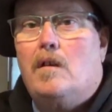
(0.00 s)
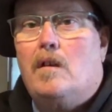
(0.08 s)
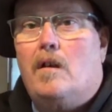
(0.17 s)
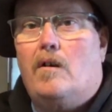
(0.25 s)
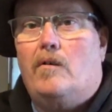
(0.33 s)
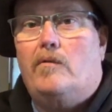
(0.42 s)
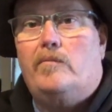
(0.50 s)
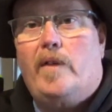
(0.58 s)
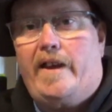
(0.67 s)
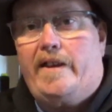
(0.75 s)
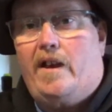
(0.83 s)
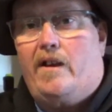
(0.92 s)
Oh,
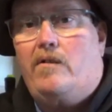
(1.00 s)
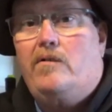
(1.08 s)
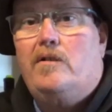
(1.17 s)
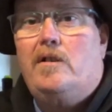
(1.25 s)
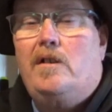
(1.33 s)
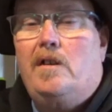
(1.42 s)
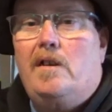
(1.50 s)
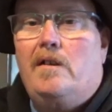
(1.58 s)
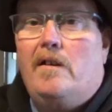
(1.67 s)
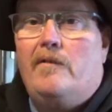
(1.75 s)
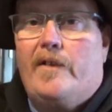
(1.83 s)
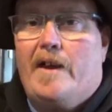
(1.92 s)
hey y'all,
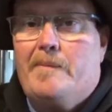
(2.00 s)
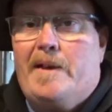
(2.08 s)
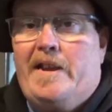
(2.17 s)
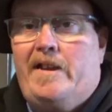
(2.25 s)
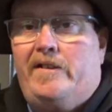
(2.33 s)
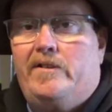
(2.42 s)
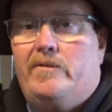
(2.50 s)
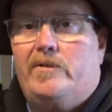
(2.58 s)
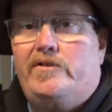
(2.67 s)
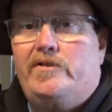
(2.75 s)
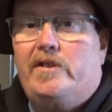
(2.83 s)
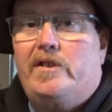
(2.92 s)
Fat Man
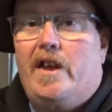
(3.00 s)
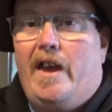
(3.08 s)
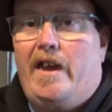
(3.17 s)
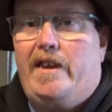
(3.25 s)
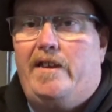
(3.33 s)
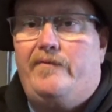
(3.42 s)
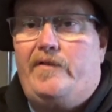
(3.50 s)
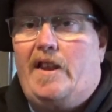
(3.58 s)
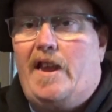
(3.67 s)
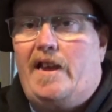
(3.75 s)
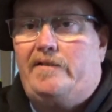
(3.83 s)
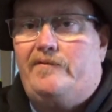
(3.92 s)
Outdoors. Hey, if you
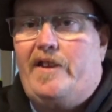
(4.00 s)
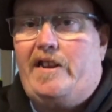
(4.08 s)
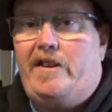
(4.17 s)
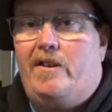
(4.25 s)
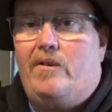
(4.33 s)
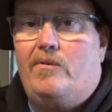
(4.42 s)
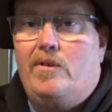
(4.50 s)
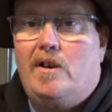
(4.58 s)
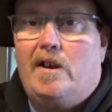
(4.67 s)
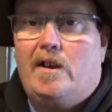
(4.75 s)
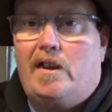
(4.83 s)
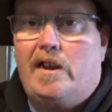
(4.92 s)
liked the video,
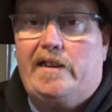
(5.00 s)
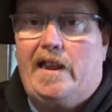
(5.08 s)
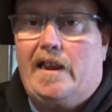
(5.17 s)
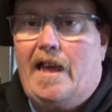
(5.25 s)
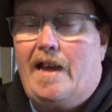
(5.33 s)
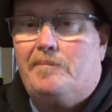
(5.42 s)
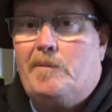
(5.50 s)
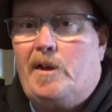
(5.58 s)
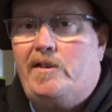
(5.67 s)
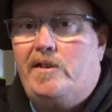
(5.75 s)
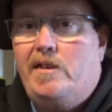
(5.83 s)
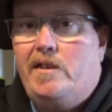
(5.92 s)
click that like
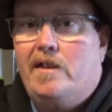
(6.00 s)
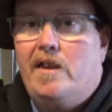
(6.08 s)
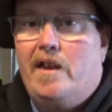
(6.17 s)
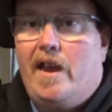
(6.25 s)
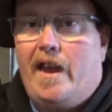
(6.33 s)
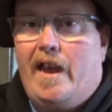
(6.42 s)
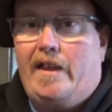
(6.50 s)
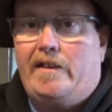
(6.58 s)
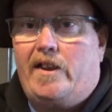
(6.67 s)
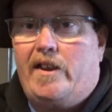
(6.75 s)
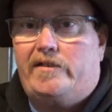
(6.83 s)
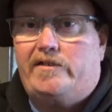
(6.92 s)
button and
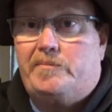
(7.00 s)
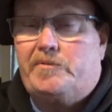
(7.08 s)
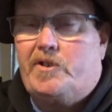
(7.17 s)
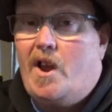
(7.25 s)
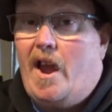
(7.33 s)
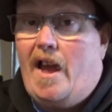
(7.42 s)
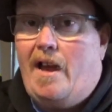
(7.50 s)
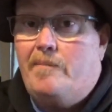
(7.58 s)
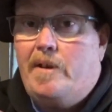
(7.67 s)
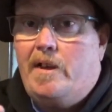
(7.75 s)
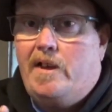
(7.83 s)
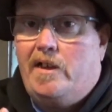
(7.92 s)
click subscribe
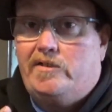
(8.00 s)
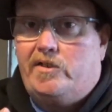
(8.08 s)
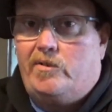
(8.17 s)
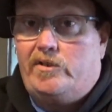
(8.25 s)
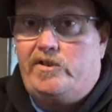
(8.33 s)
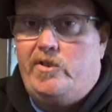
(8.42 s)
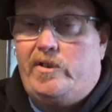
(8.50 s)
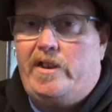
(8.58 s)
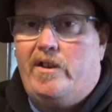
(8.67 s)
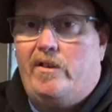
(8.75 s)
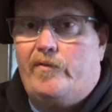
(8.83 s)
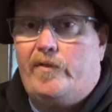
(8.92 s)
so that you'll get
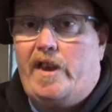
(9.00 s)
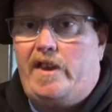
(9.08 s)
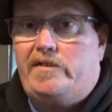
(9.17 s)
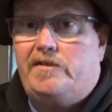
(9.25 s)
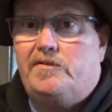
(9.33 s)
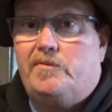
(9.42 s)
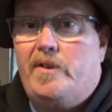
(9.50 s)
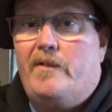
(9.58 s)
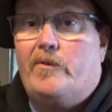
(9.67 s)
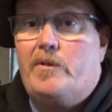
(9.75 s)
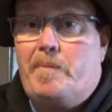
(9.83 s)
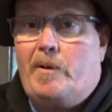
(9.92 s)
notifications
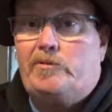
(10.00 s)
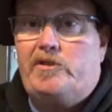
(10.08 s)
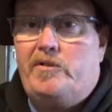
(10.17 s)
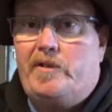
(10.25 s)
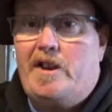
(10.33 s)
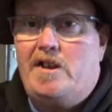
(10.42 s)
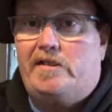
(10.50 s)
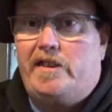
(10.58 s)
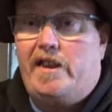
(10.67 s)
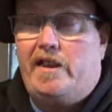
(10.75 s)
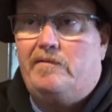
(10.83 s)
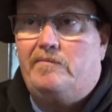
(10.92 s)
whenever we post new
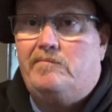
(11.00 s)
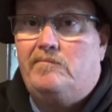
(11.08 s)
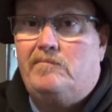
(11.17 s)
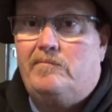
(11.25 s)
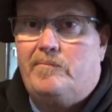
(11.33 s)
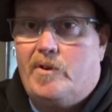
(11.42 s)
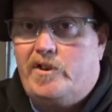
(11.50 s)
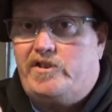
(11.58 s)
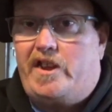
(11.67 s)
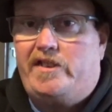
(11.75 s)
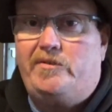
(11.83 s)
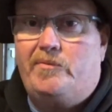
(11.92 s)
content.
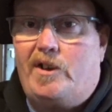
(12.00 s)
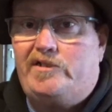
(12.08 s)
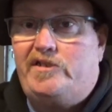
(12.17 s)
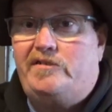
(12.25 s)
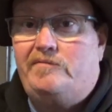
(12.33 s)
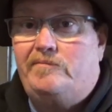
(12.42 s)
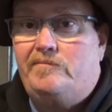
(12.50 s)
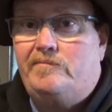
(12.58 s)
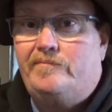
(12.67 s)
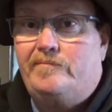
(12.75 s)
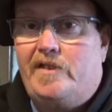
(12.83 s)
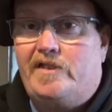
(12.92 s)
Appreciate you watching.
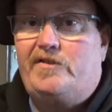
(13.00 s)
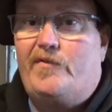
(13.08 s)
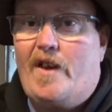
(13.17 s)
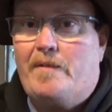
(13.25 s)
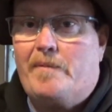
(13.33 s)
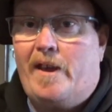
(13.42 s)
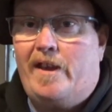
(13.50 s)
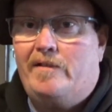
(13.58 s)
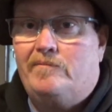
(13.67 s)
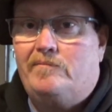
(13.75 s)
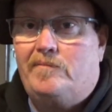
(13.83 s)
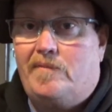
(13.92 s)
This is the Fat Man.
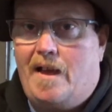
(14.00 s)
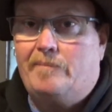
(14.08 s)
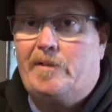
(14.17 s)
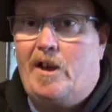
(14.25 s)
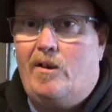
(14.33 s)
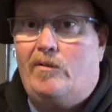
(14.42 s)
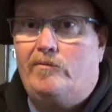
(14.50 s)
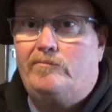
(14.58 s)
I'm gone.